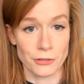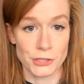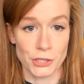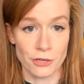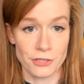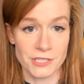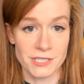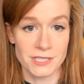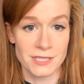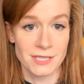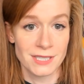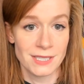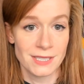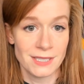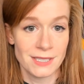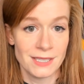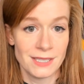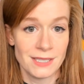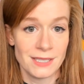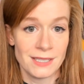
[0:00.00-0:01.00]
their shirt.
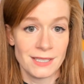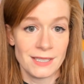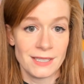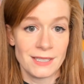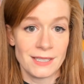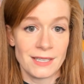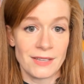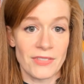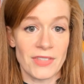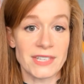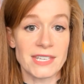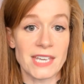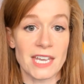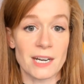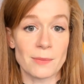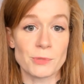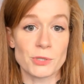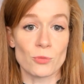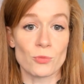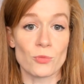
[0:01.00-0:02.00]
They get
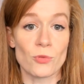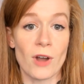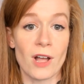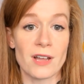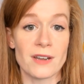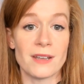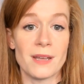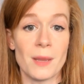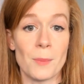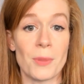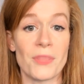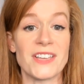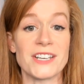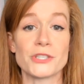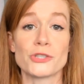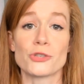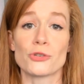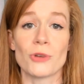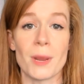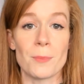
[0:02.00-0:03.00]
up to run, but they
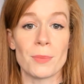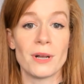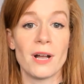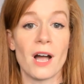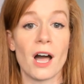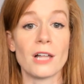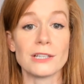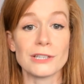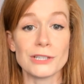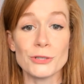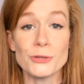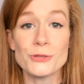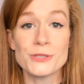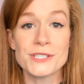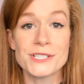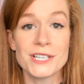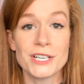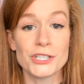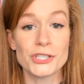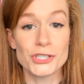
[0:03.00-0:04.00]
trip. A
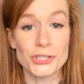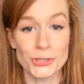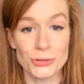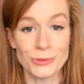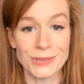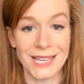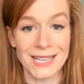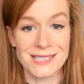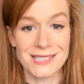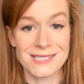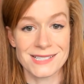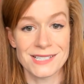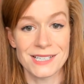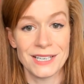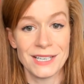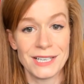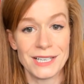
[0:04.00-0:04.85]
loose shoelace.